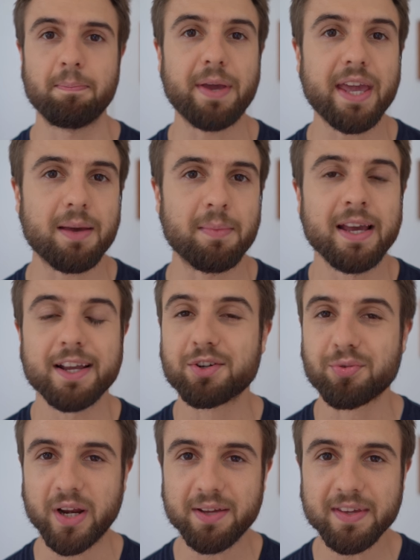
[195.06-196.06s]
Bam,
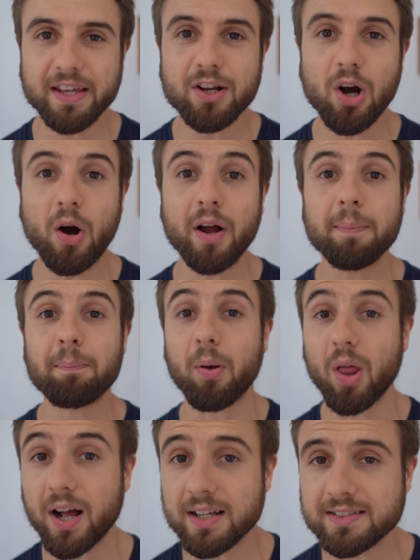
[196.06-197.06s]
craving gone.
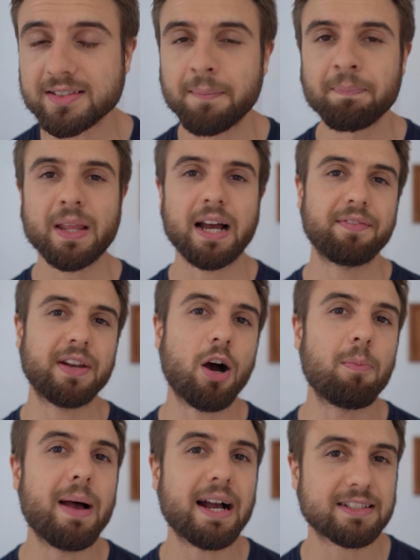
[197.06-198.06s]
Plus, I've now
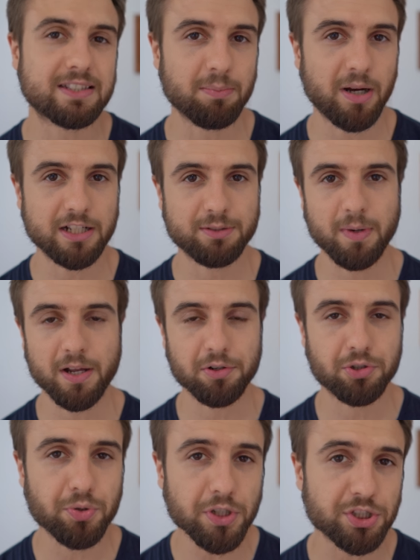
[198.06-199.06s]
maximized my
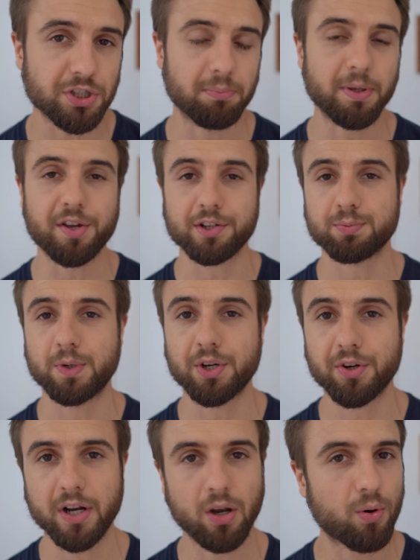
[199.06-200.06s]
nutrition, because when
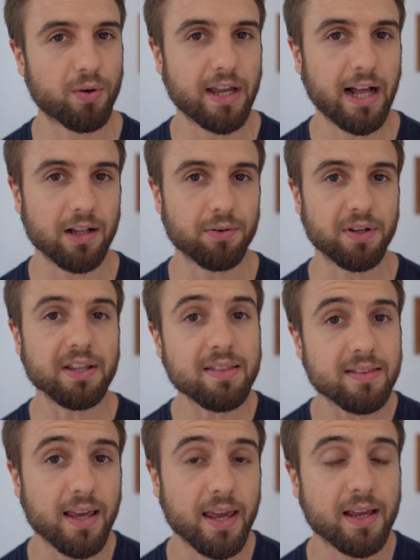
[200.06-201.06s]
you're in a low calorie
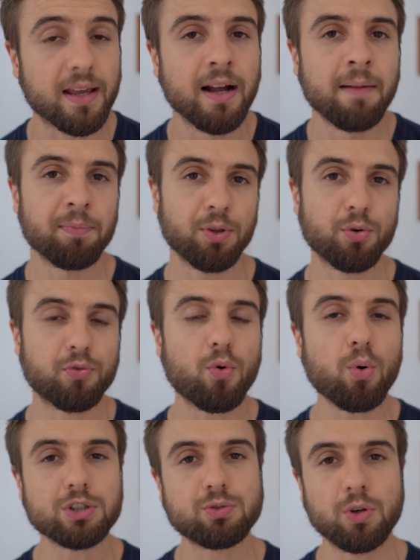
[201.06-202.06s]
intake, you of
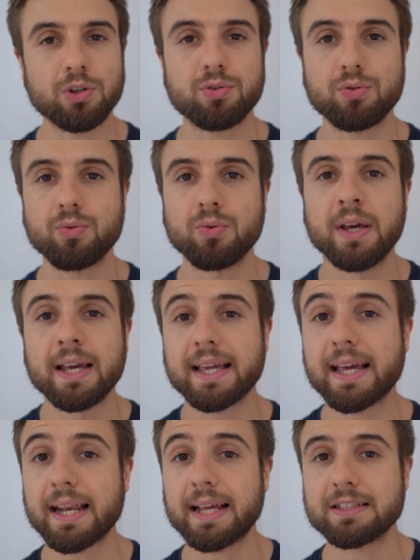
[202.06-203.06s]
course want to
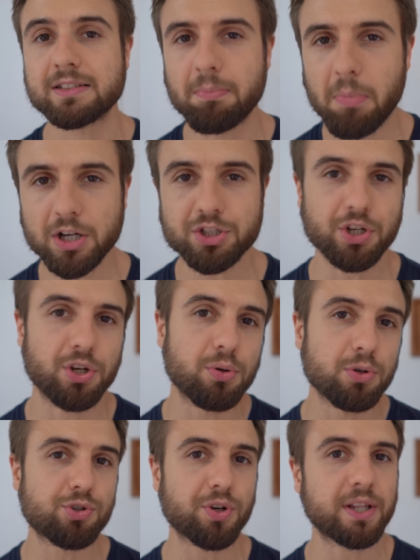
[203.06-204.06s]
get as much
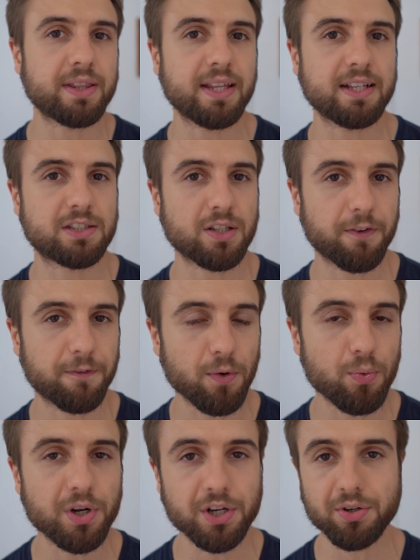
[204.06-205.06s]
nutrient dense
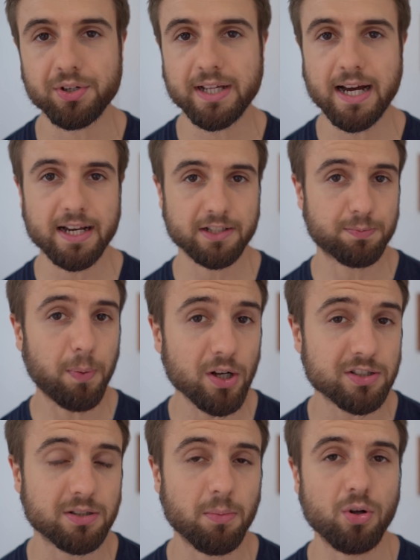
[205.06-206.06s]
food in your diet as
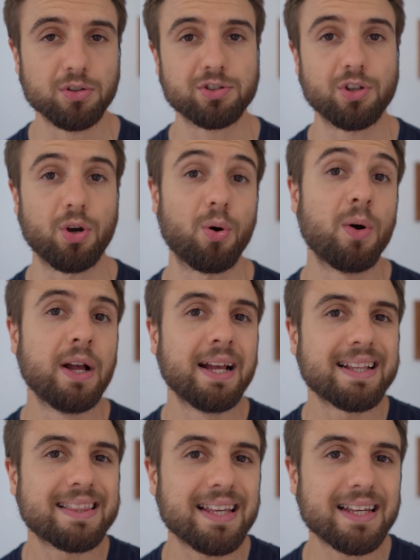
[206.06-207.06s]
possible. So
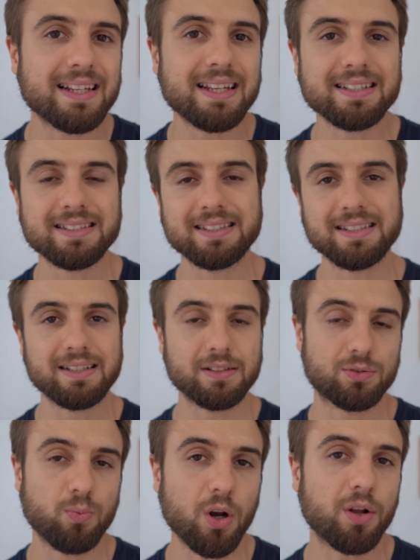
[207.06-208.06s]
this
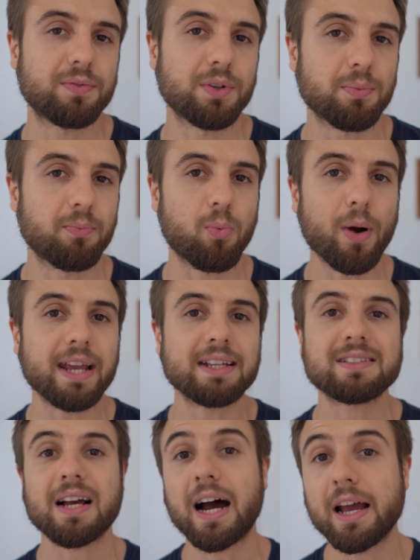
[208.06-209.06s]
is one of the
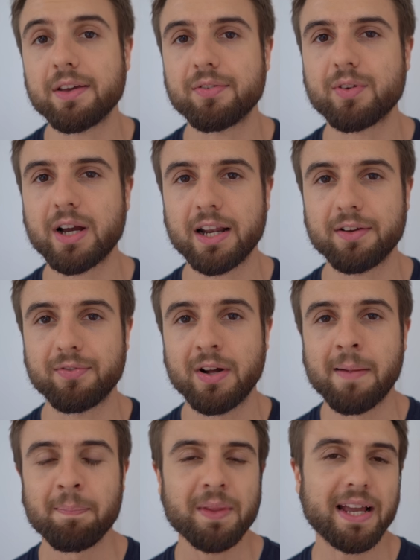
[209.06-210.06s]
ways I've kind of,
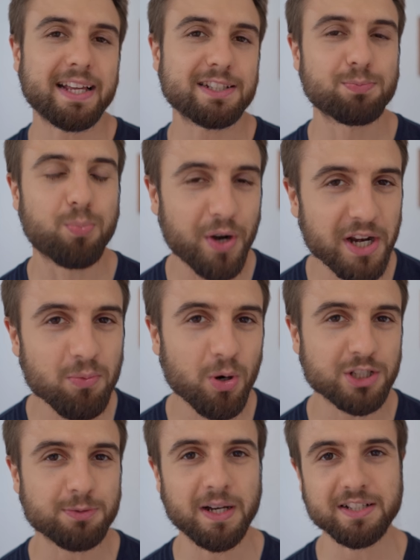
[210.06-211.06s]
I guess,
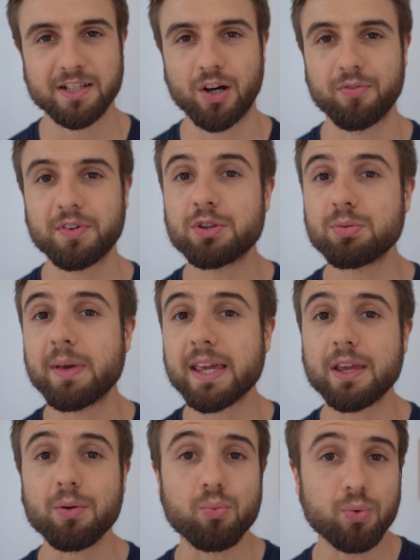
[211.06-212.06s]
brainwashed myself into
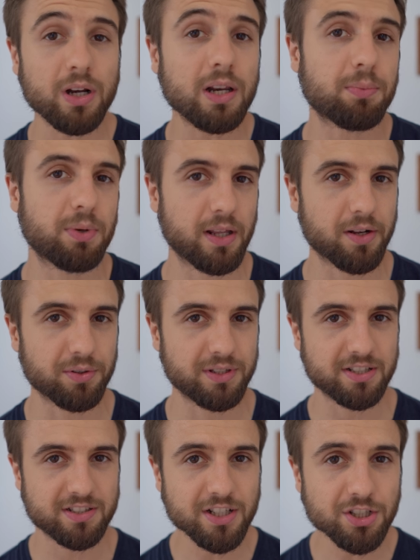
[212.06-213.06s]
making really, really good
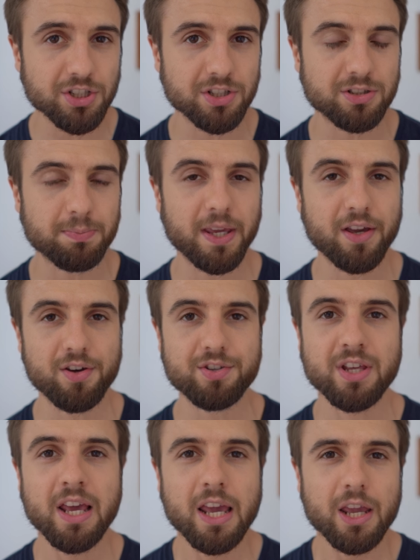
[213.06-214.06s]
decisions,
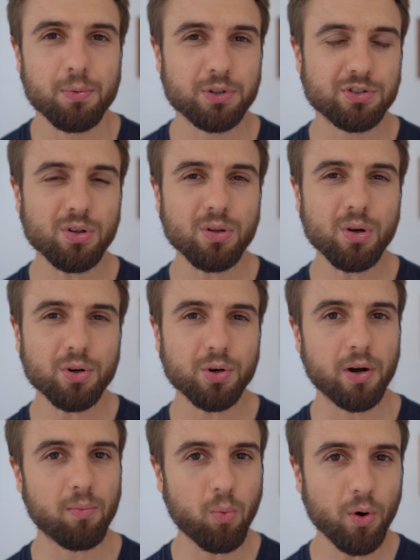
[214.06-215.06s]
because it was no
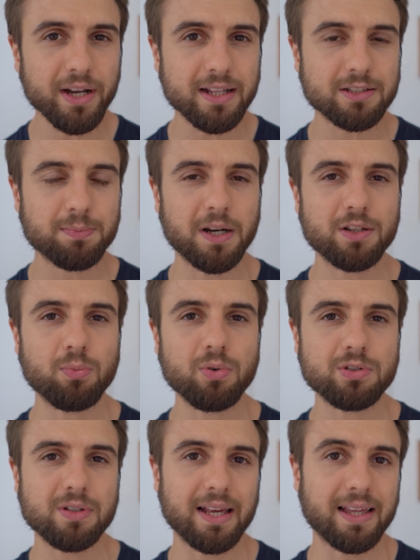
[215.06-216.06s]
longer avoidance, but it
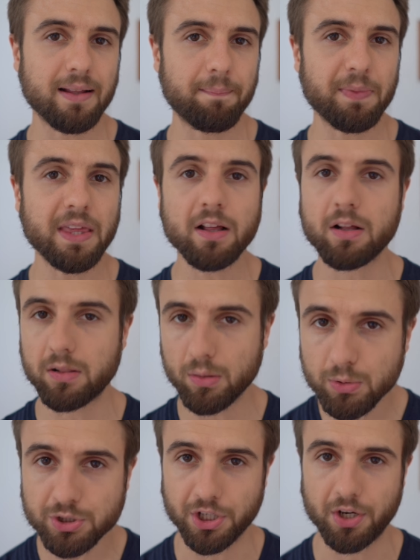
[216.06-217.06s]
was like
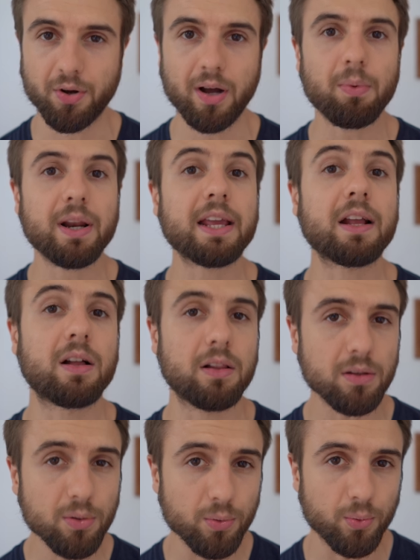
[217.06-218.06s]
inclusion. I want to
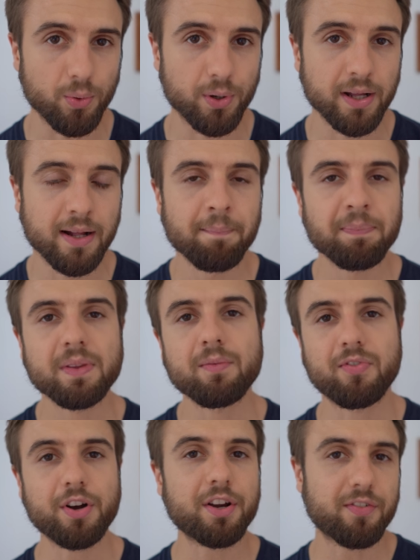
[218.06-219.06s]
include
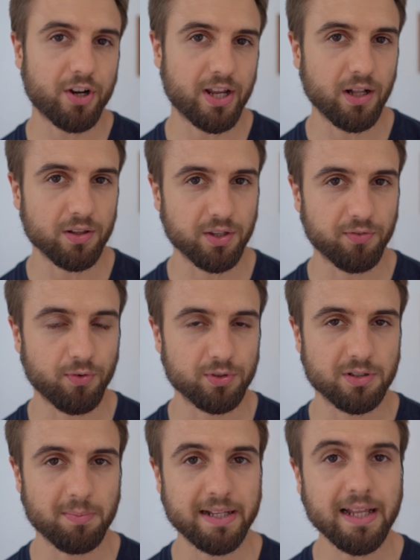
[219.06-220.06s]
very, very healthy
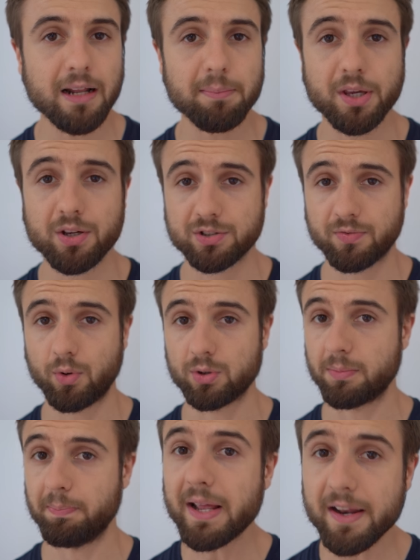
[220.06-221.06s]
foods in my diet because of all
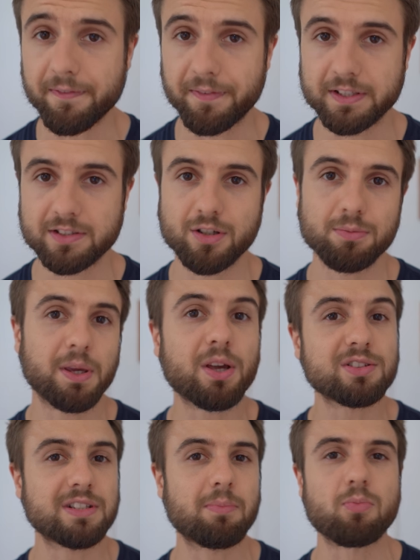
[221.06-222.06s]
the benefits, not
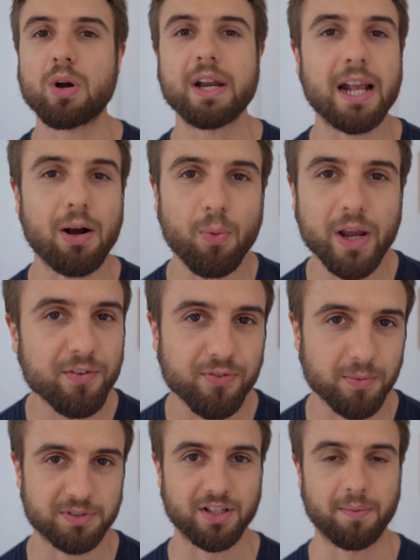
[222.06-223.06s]
because I'm running away
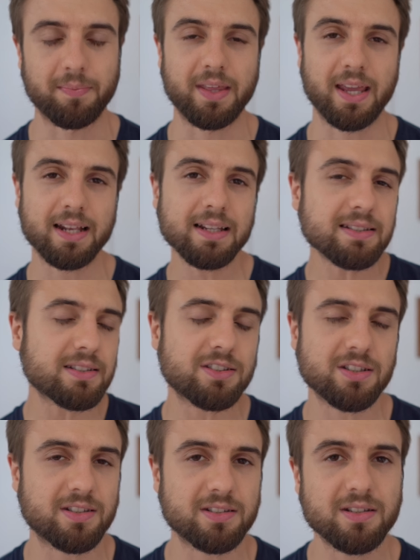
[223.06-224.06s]
from something. And this is
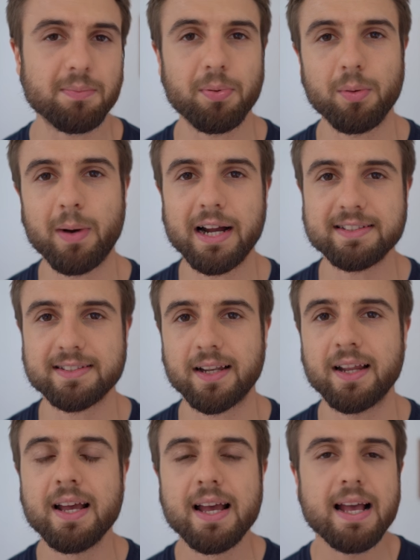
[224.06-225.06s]
just a simple
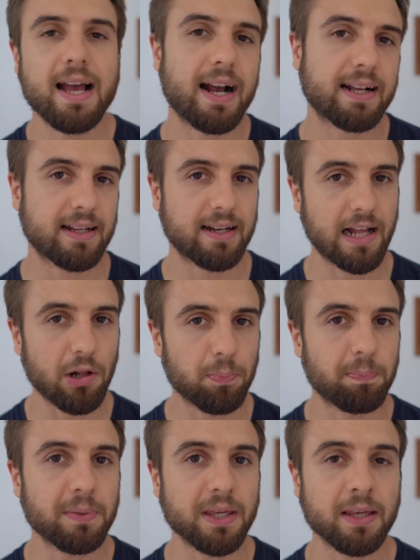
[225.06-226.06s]
mindset hack that
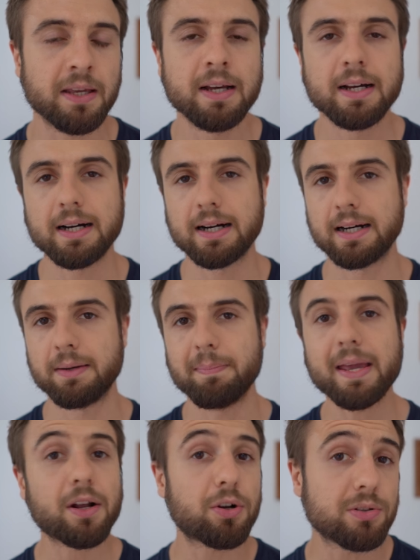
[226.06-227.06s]
helped me
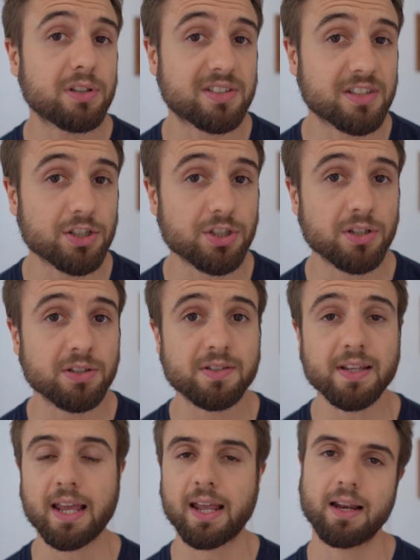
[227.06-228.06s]
make good decisions,
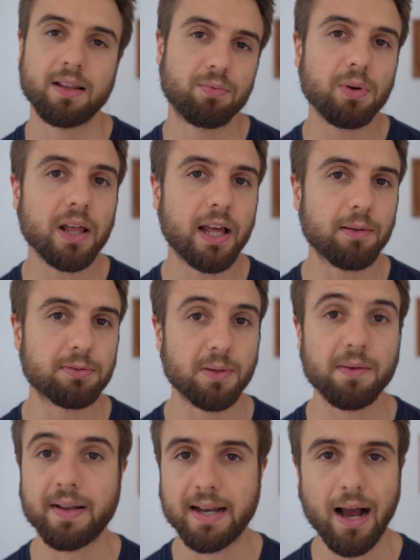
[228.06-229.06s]
and it really helps
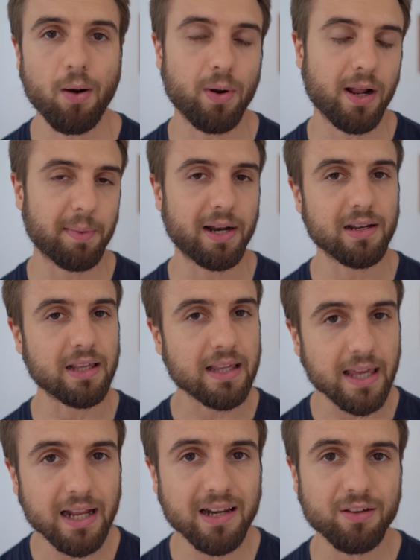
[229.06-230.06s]
me even now when I'm in a lean
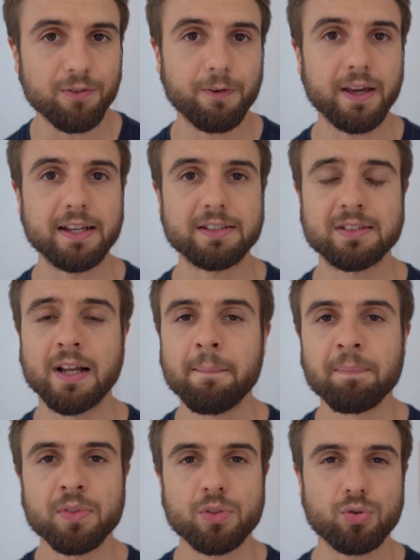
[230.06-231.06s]
gaining phase
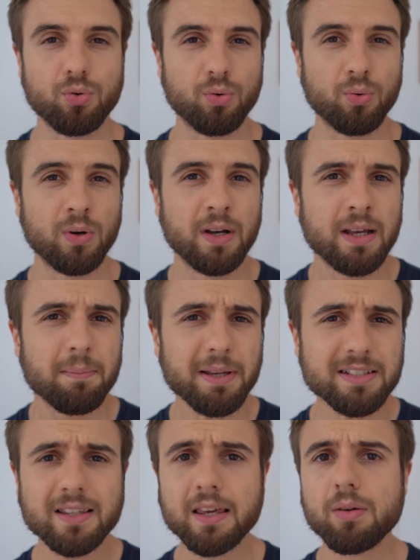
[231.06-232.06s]
to
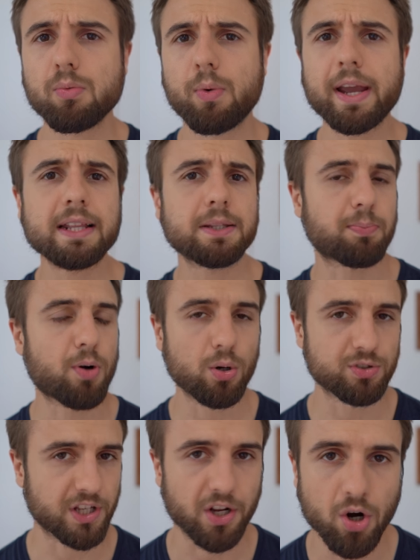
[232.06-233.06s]
basically weigh the
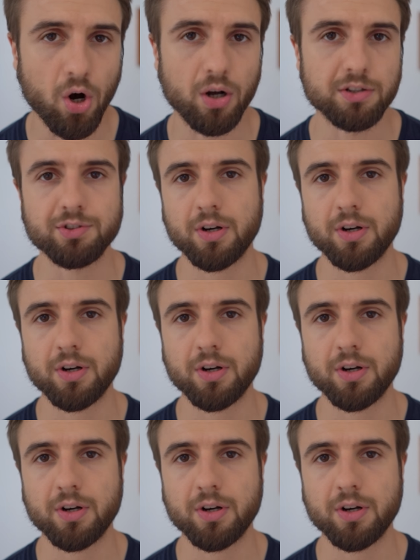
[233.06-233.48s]
pros and cons.